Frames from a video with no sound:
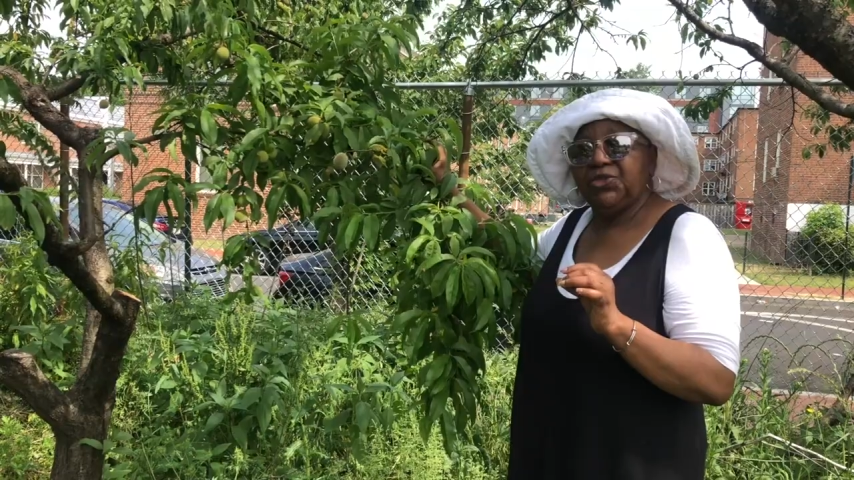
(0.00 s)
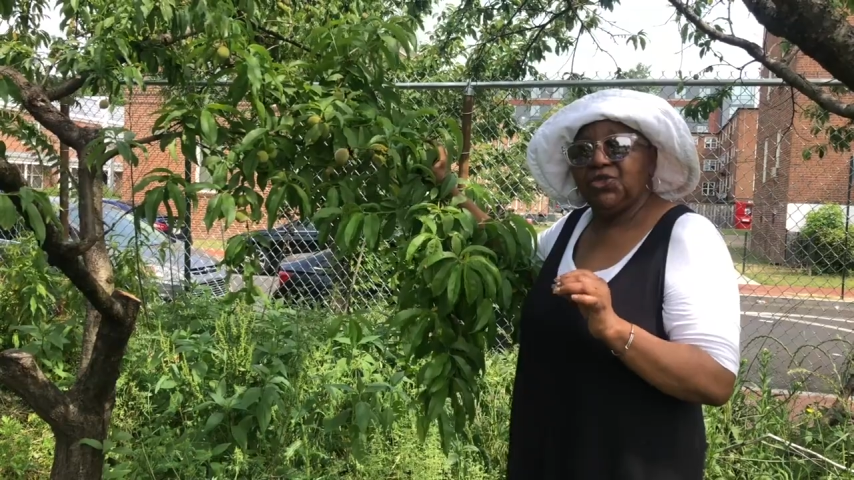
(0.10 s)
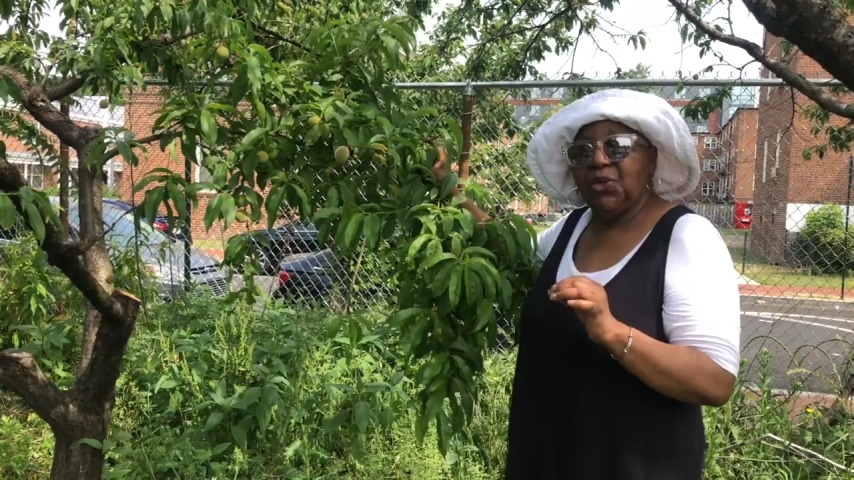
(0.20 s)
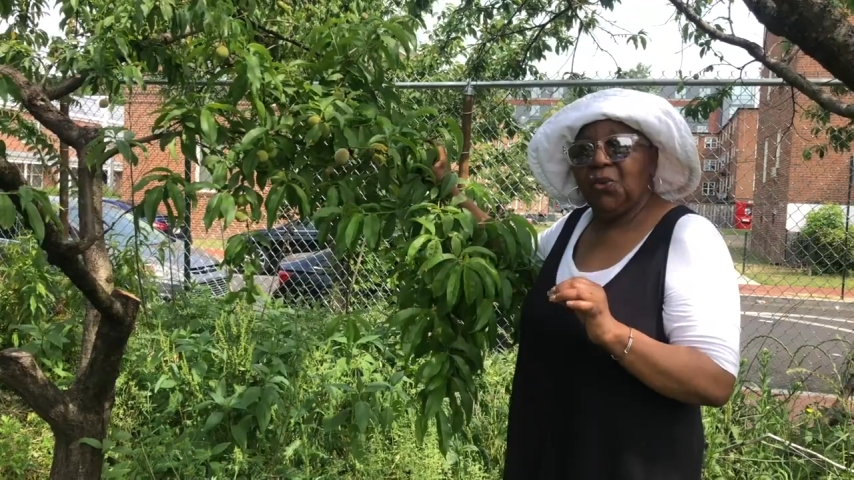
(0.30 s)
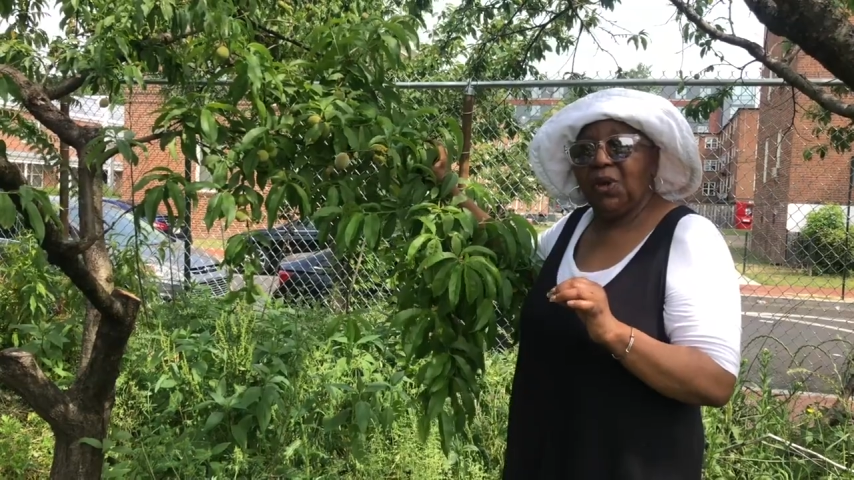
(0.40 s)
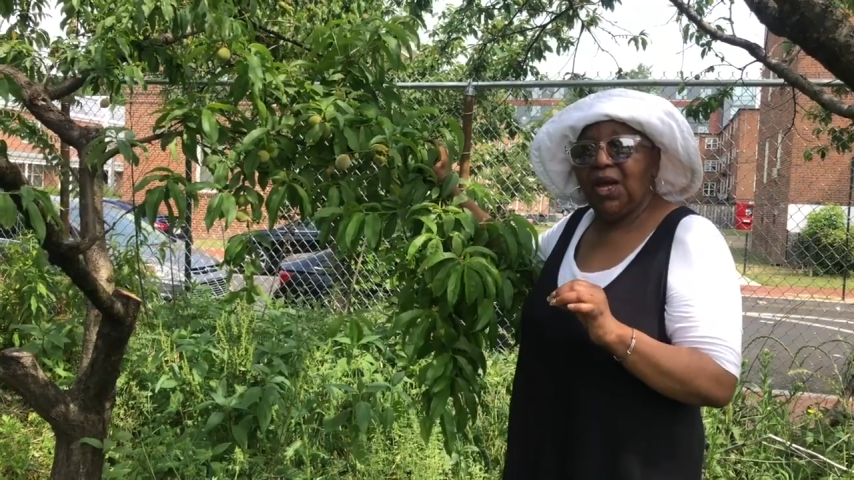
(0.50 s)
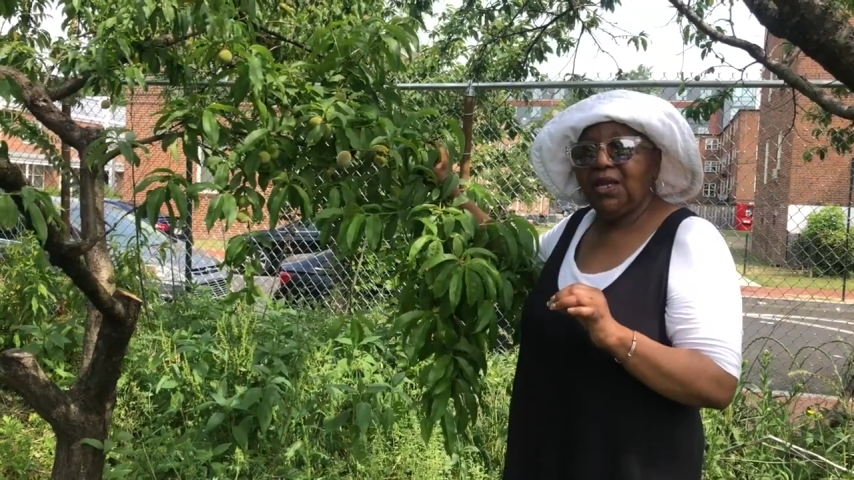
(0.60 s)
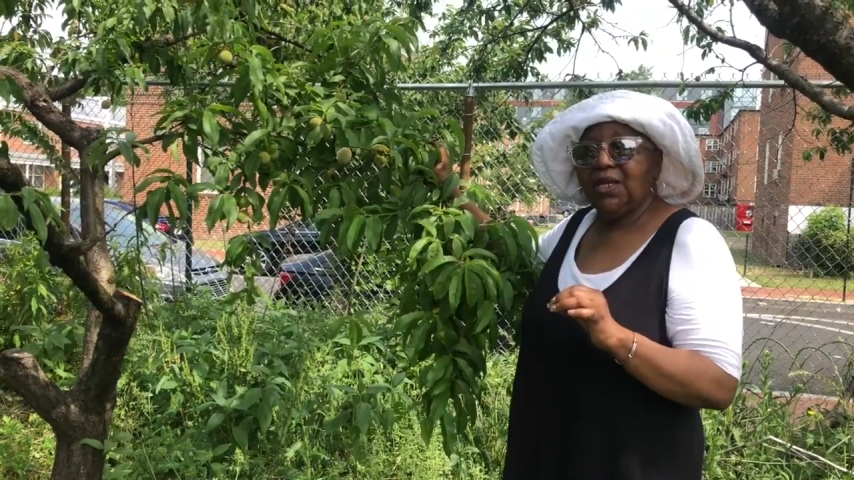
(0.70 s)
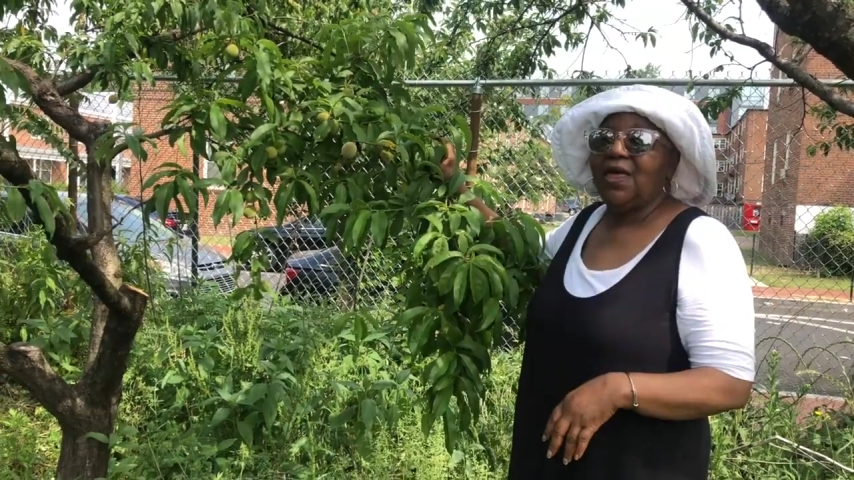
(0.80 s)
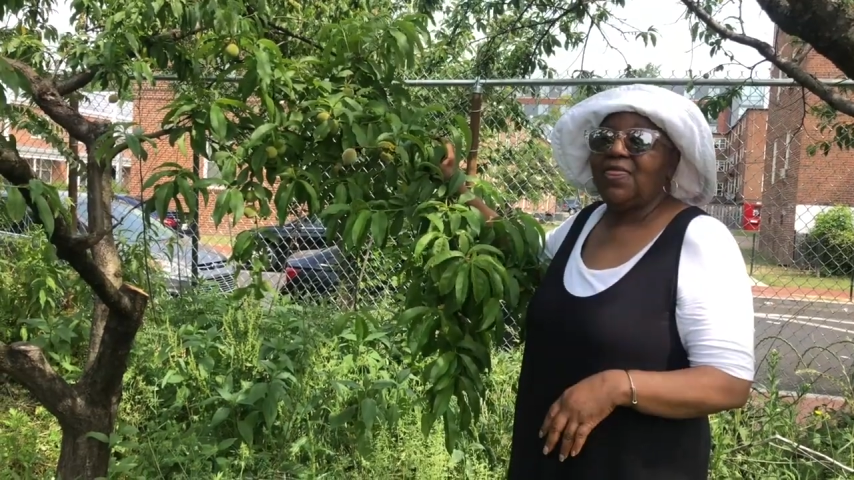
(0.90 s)
you know what?
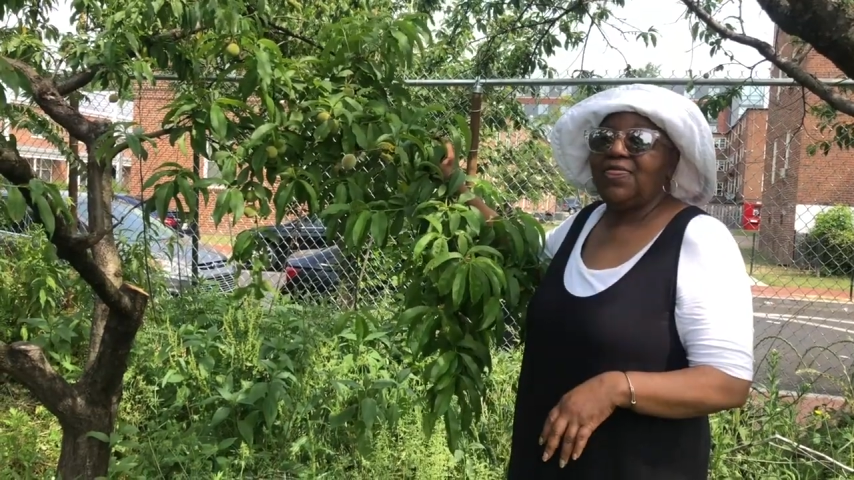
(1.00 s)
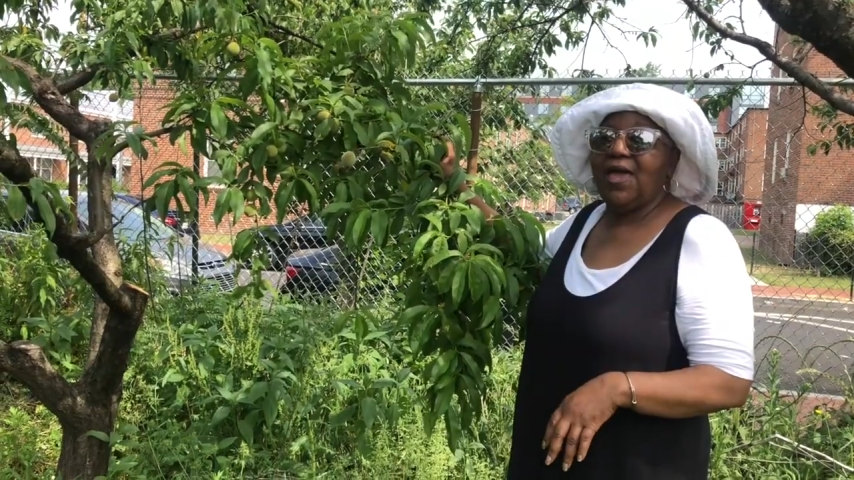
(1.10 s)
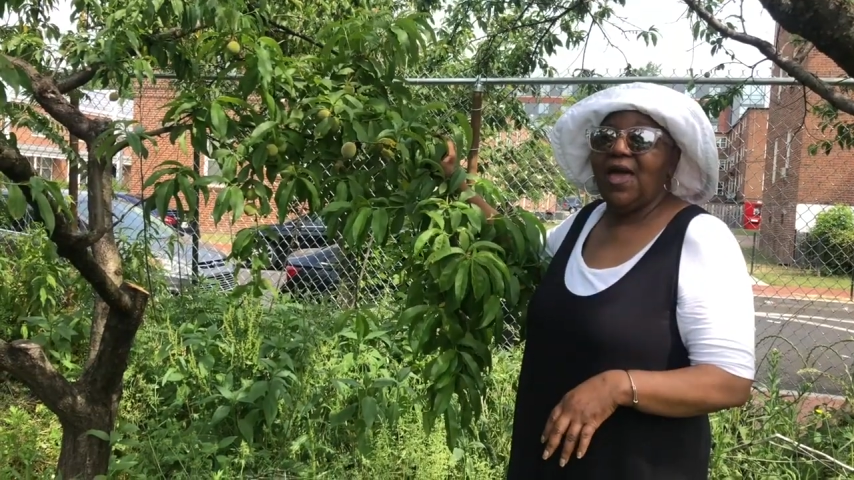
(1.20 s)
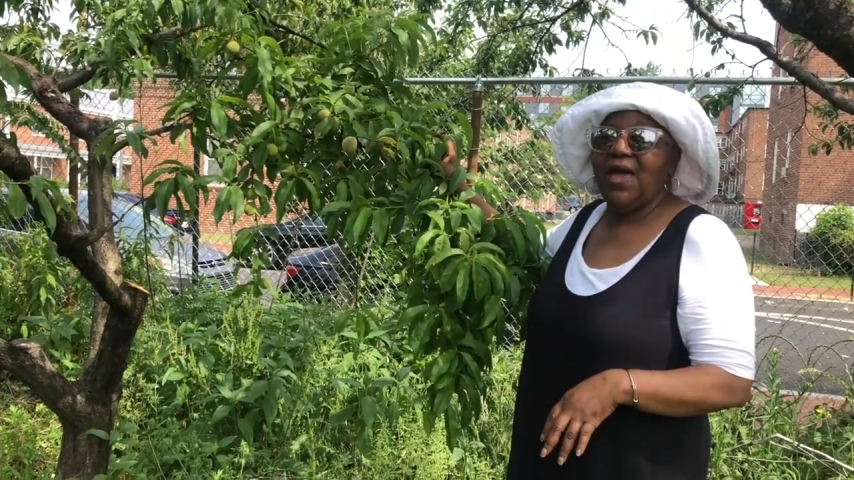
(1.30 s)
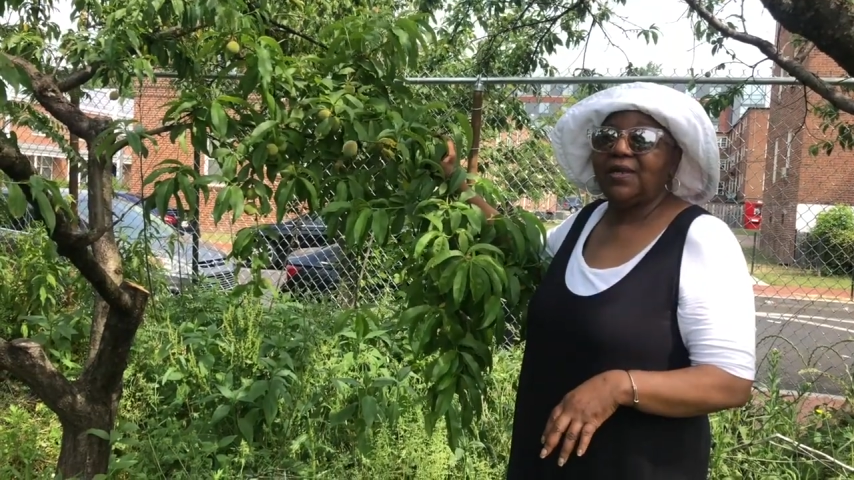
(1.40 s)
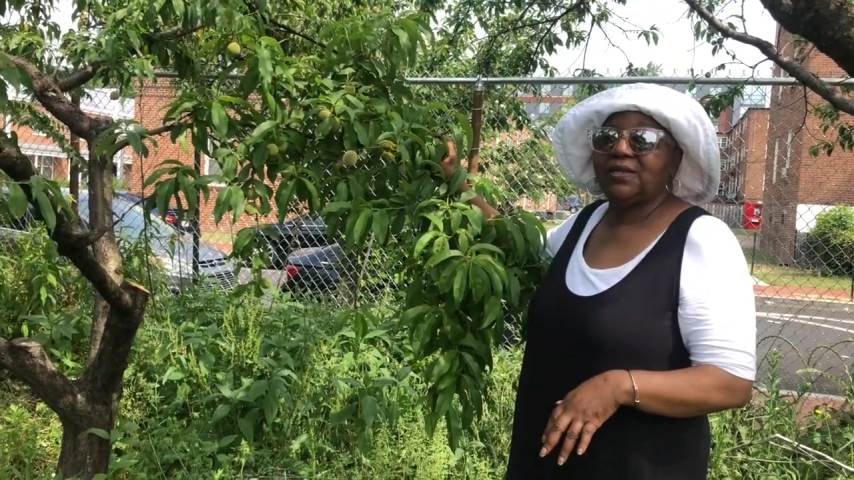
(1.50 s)
That